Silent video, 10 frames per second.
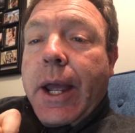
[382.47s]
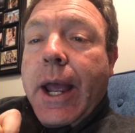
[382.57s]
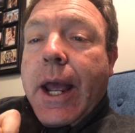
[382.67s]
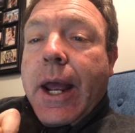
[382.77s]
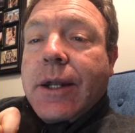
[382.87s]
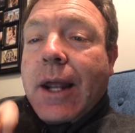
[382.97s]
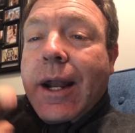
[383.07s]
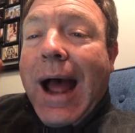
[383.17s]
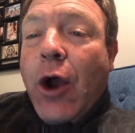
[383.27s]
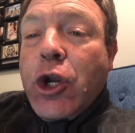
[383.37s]
And
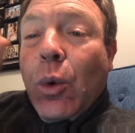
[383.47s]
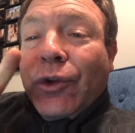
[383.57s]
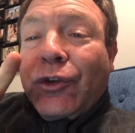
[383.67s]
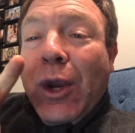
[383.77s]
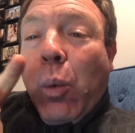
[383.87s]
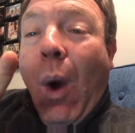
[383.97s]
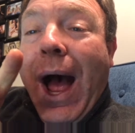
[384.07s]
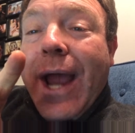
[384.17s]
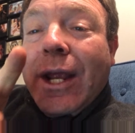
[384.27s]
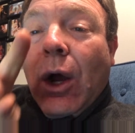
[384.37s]
now you will see
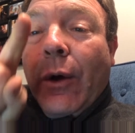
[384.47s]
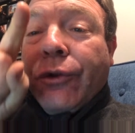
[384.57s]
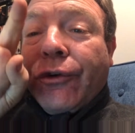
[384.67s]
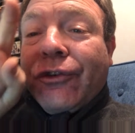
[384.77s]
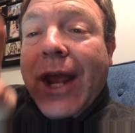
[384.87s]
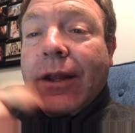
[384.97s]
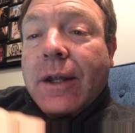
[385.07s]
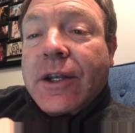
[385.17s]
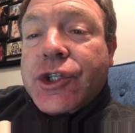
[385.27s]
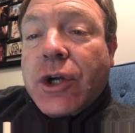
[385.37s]
why
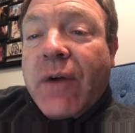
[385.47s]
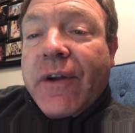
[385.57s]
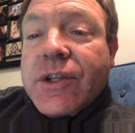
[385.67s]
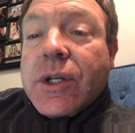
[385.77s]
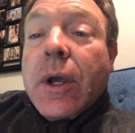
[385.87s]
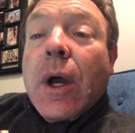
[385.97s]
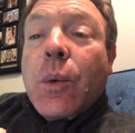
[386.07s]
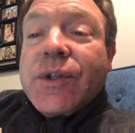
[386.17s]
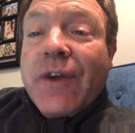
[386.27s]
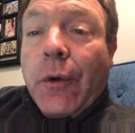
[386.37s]
understanding disturbance was very